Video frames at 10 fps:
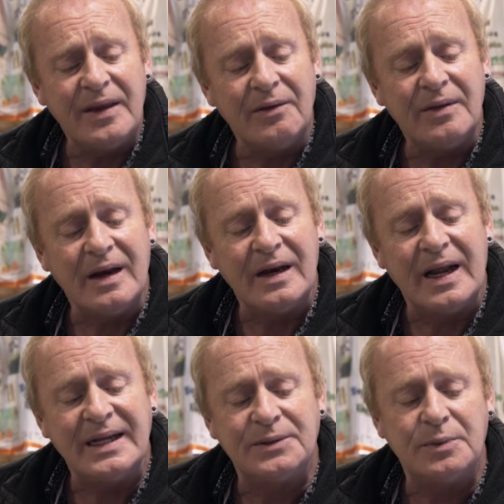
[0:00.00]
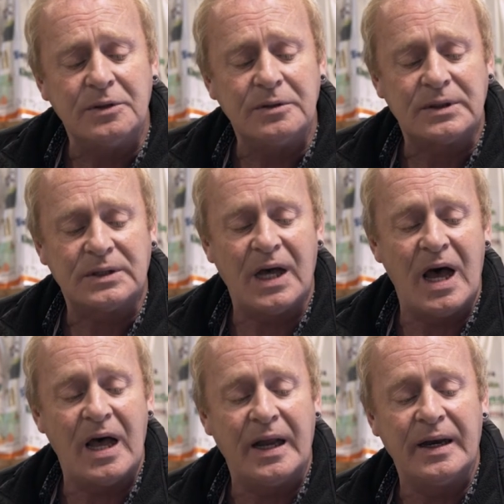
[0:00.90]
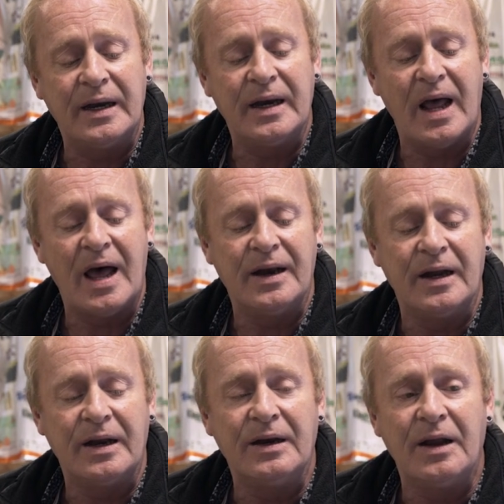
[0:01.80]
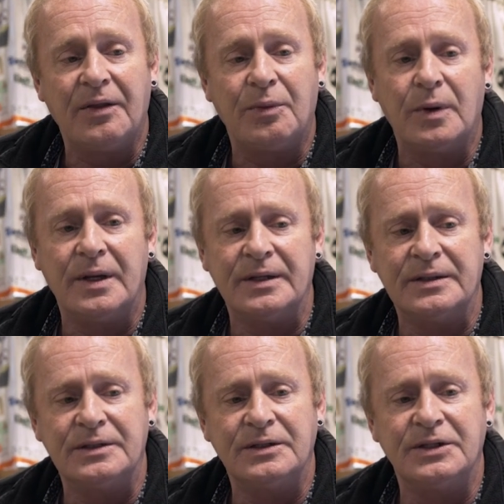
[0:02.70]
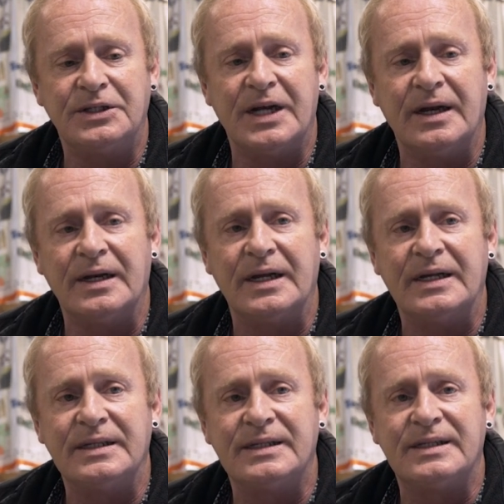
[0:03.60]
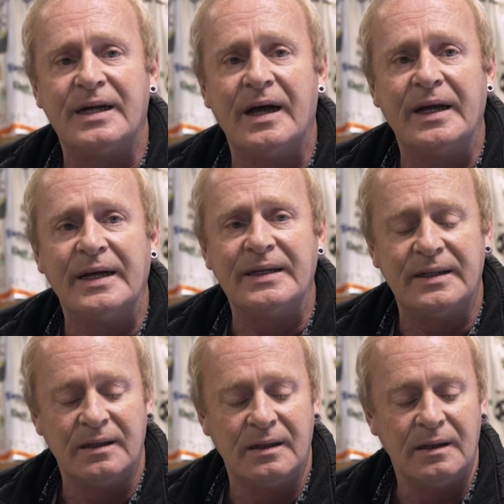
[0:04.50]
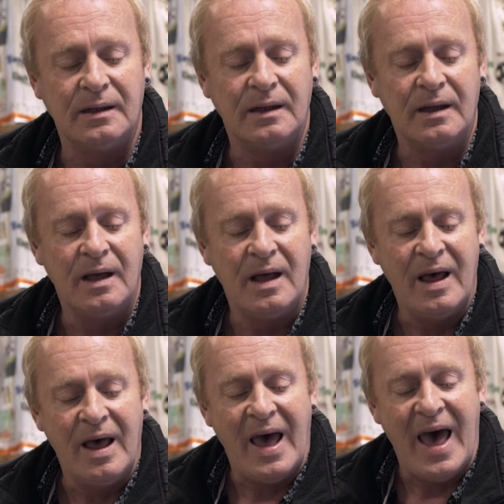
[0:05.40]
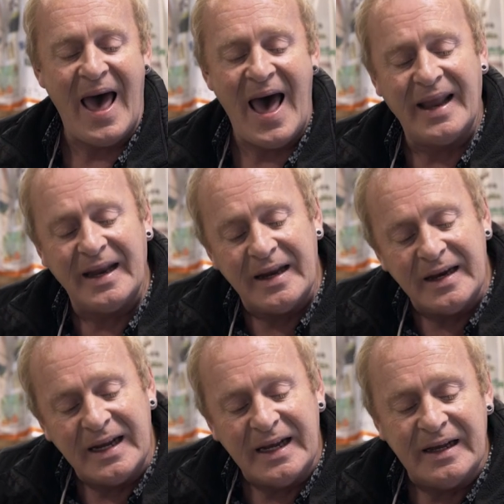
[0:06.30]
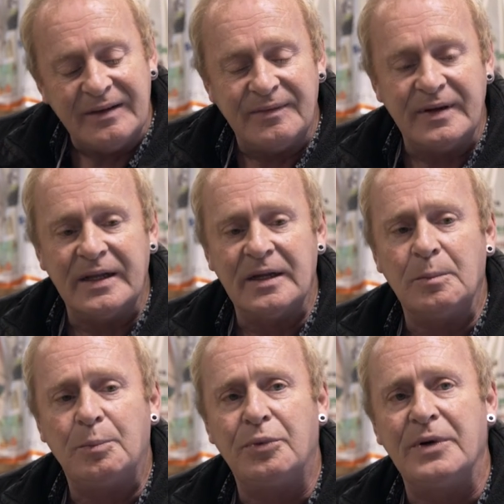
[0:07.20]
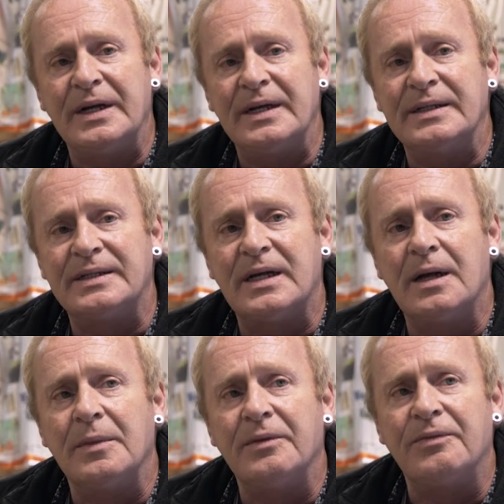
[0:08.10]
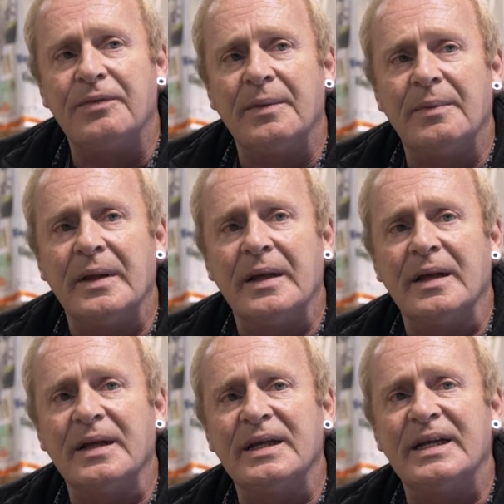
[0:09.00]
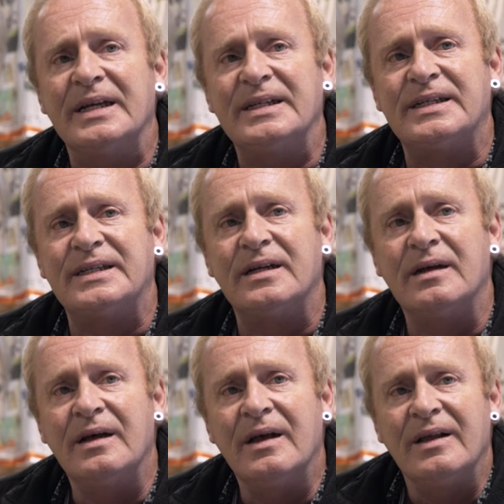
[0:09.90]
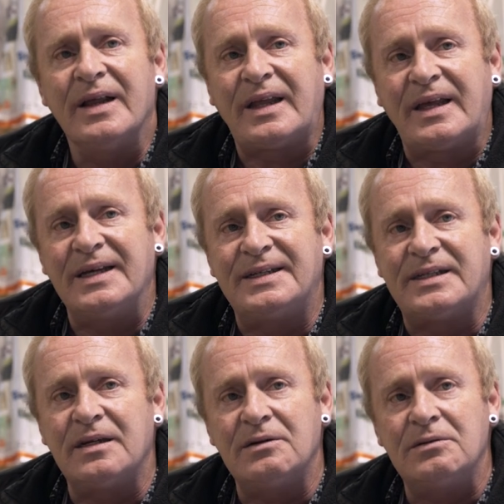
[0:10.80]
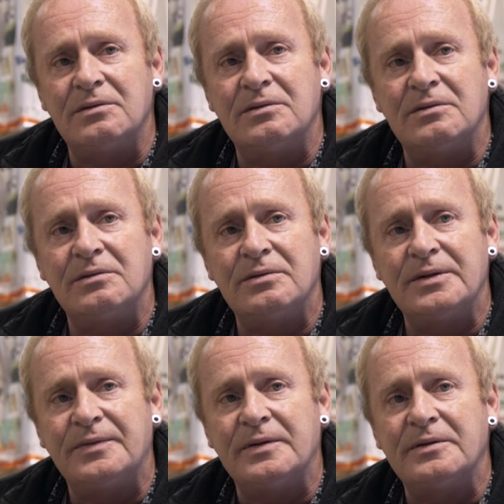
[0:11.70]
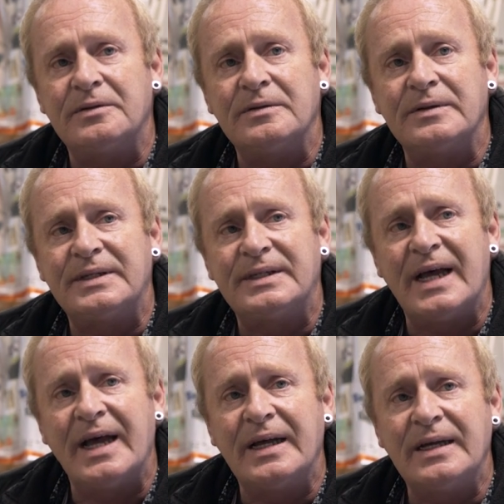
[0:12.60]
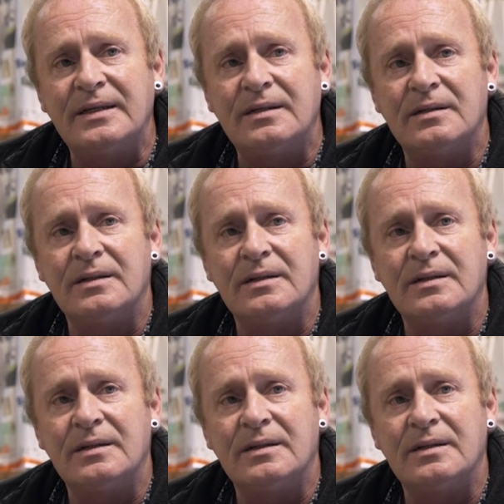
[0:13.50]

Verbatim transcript: though the lights were gone, and the north wind gently sighed. And an evening breeze coming from the east that kissed the river's side.